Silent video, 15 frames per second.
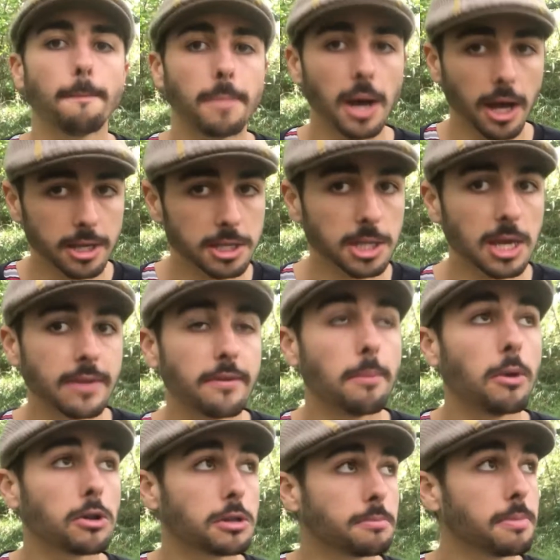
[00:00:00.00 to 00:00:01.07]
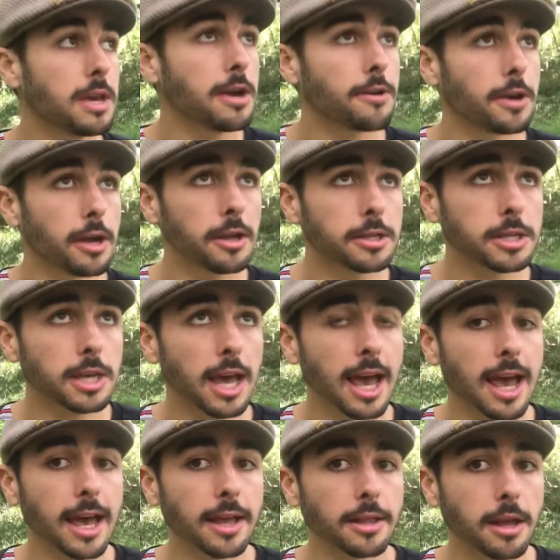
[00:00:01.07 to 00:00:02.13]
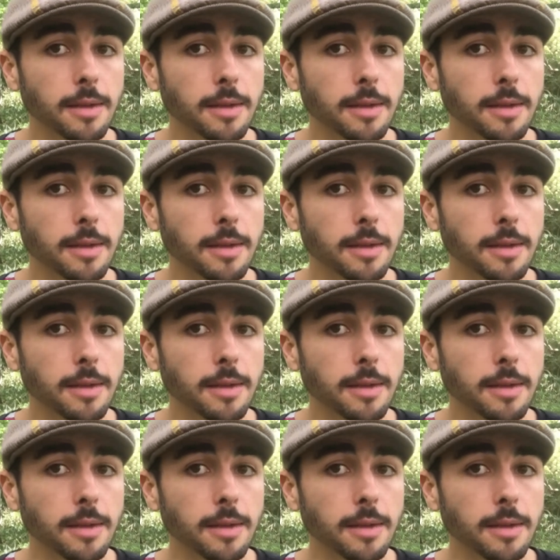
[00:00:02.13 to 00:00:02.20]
But in the modern period, and